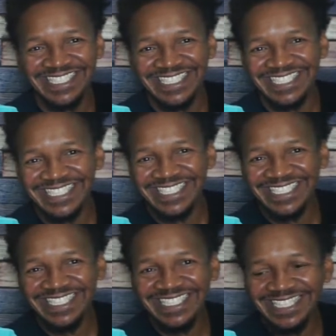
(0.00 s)

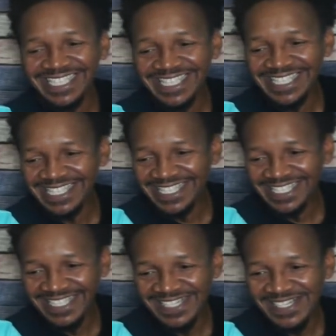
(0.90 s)

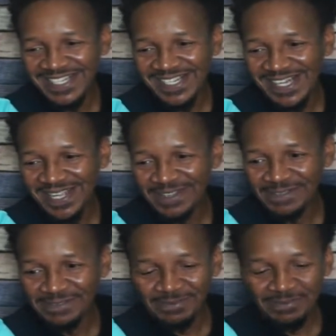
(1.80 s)

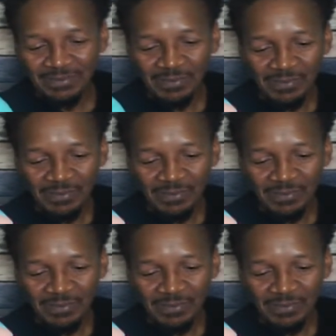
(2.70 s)
[no speech]